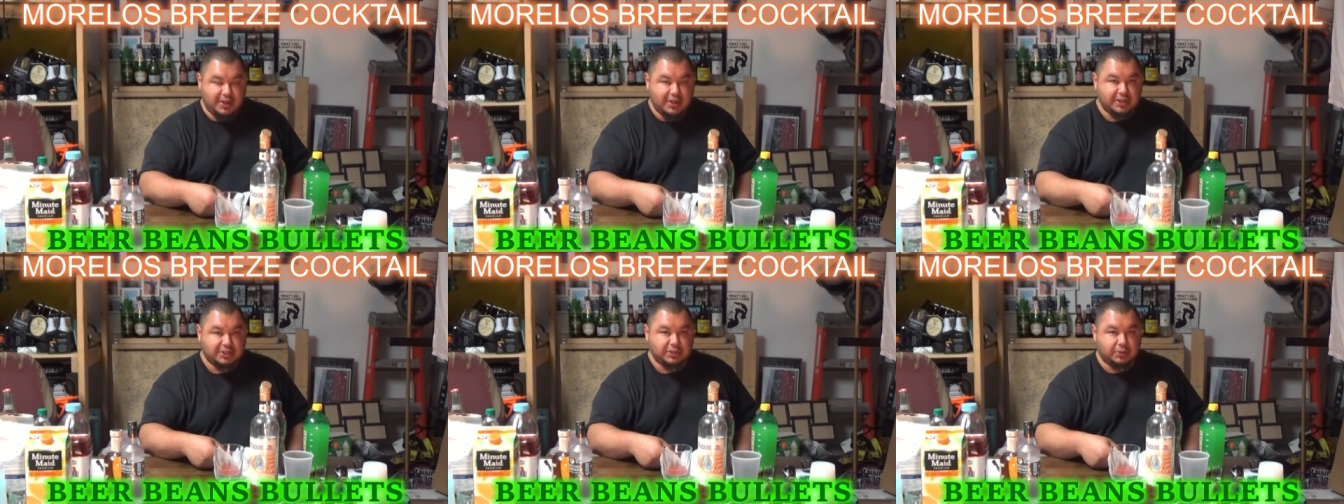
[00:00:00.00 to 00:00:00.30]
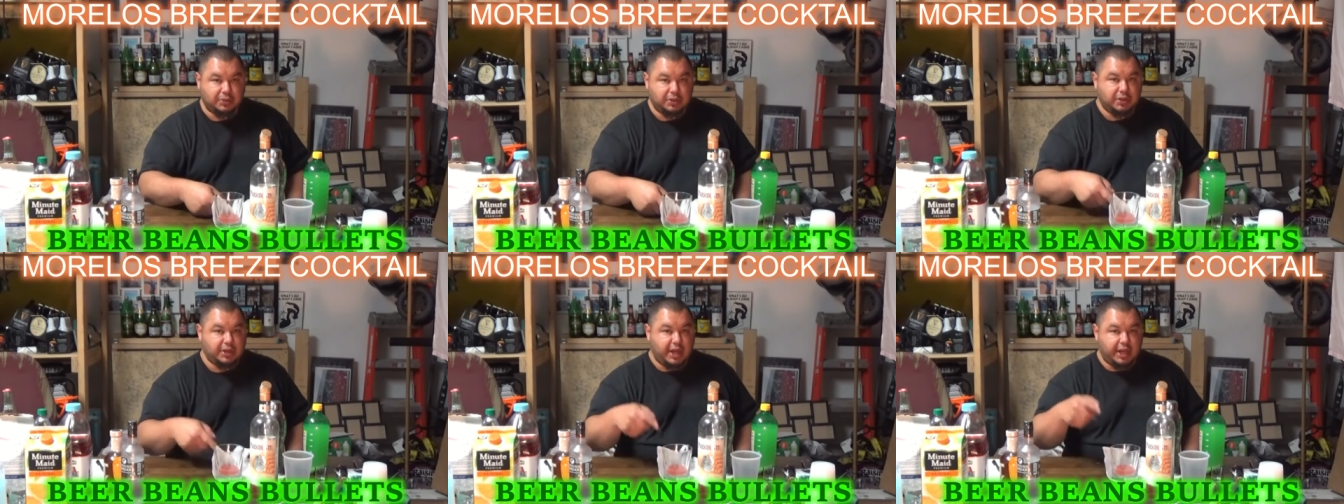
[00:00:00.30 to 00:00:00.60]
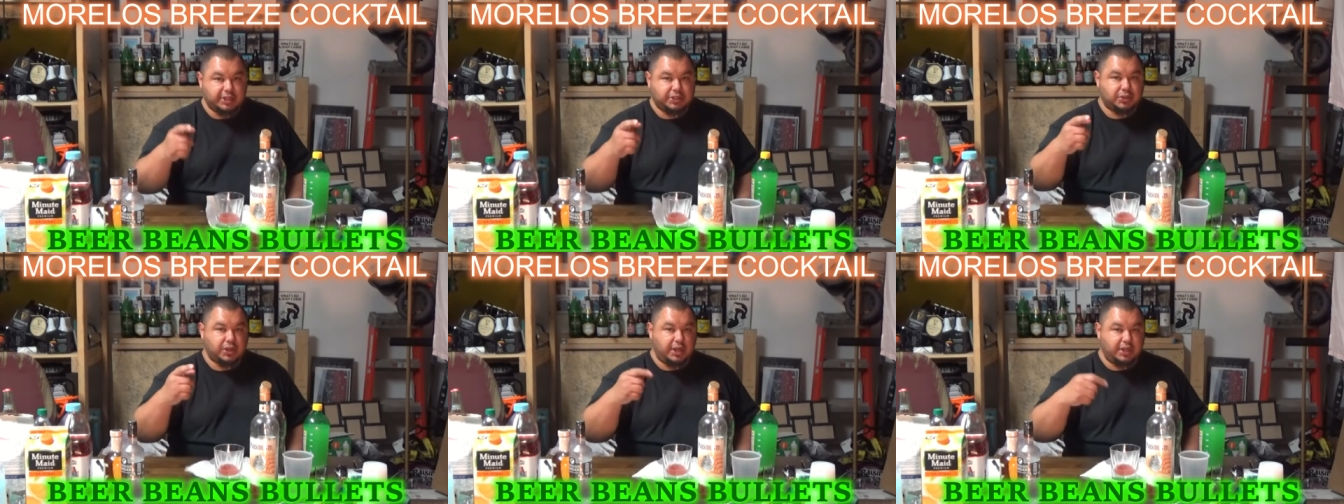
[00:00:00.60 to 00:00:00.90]
So when you
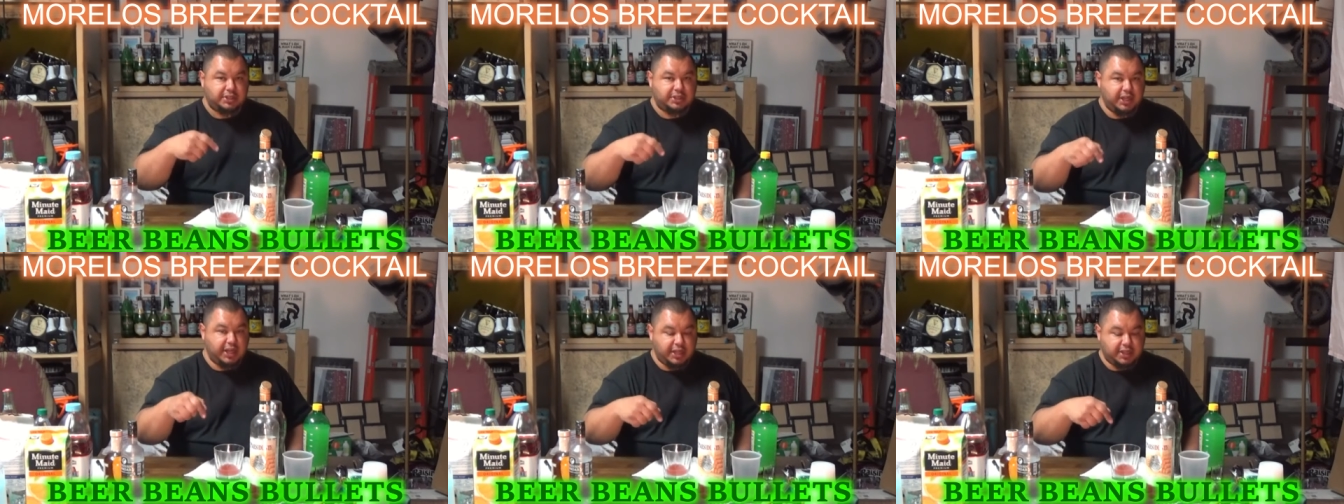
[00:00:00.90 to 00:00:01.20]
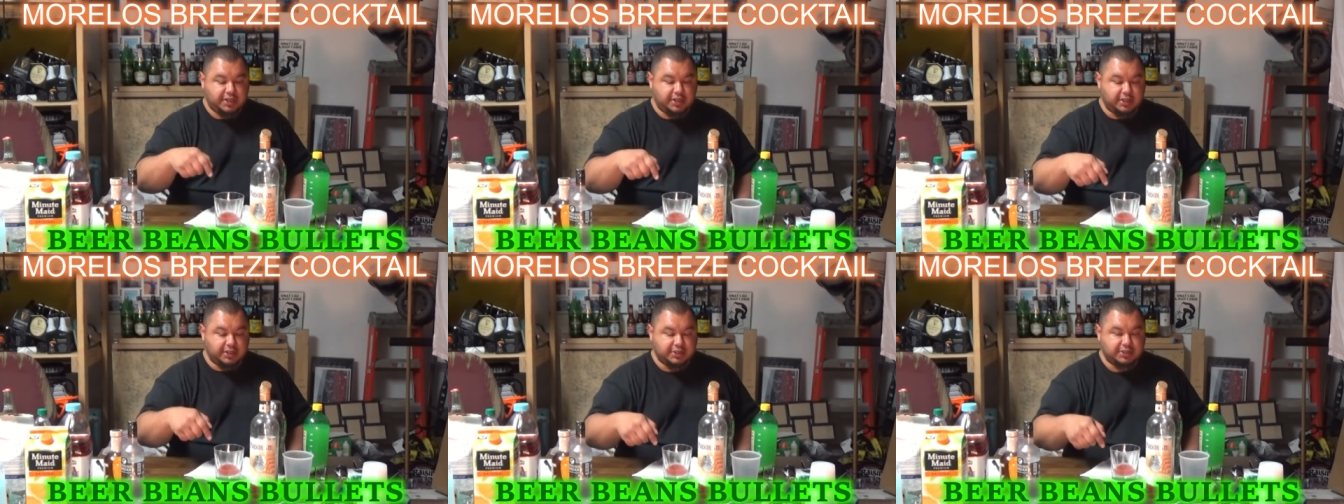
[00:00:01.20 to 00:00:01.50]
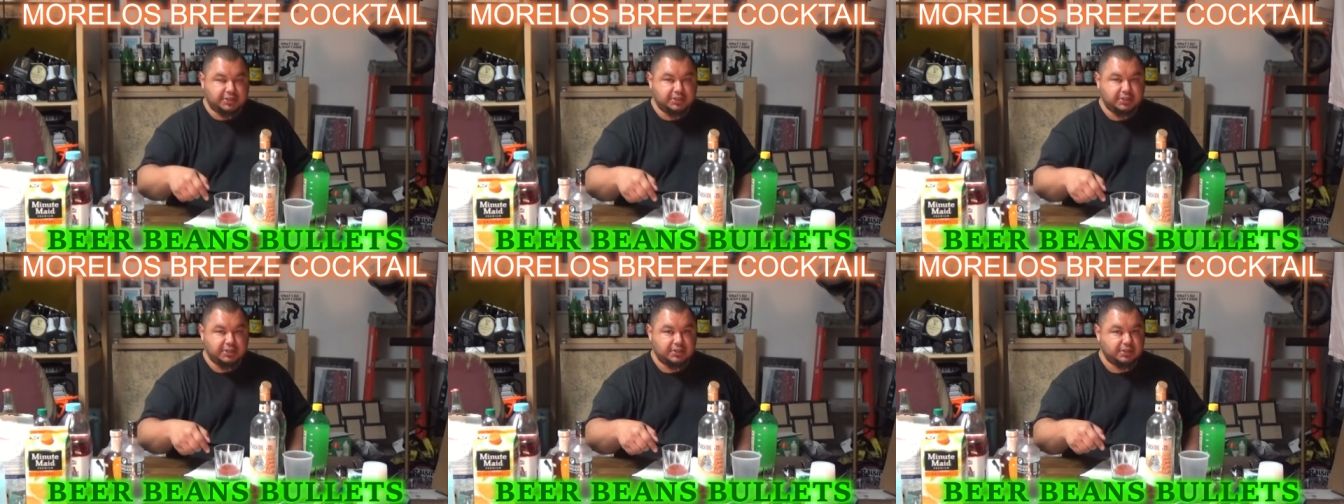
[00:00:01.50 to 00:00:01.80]
guys try to take
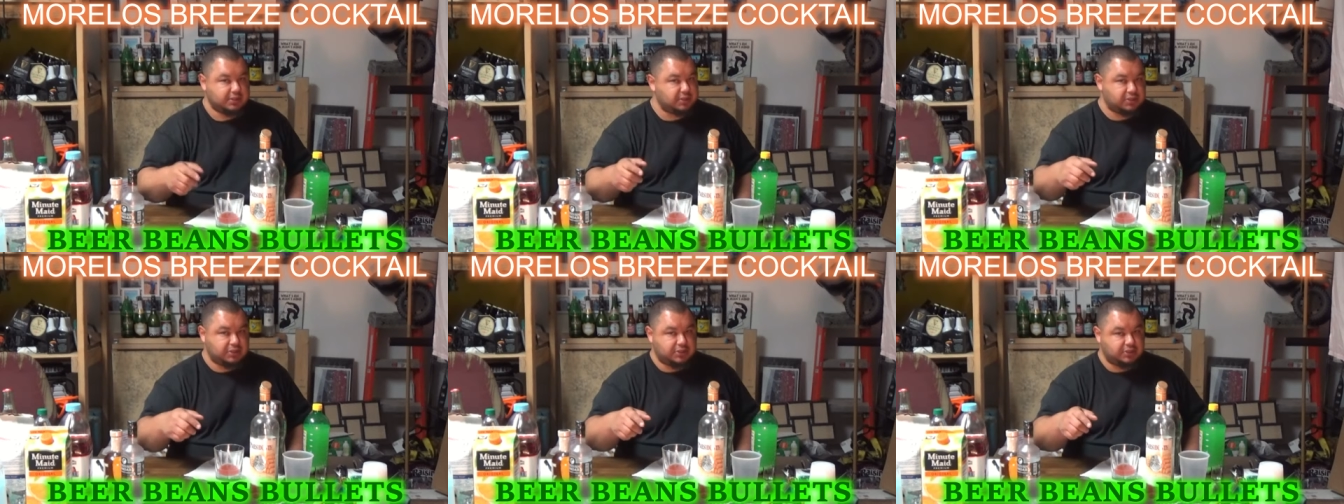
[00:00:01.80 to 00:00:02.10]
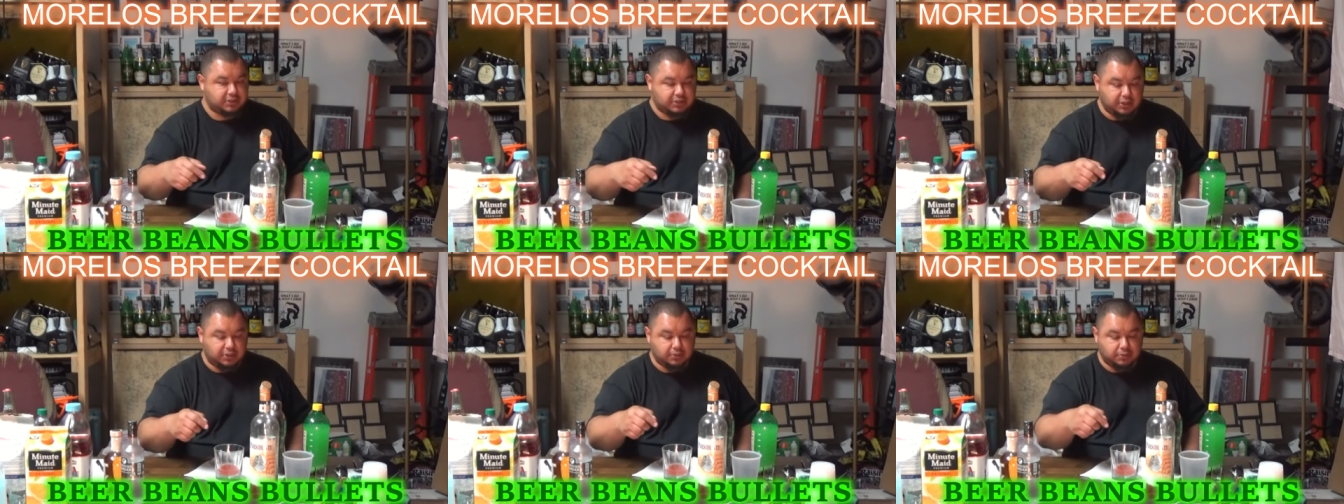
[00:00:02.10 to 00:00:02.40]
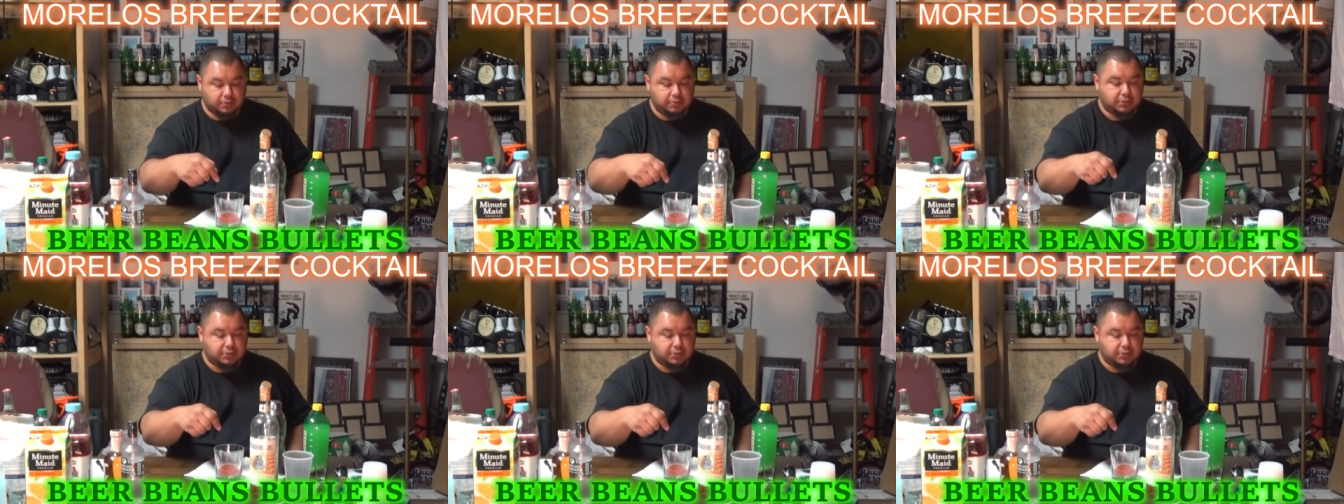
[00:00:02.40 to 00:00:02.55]
this, don't,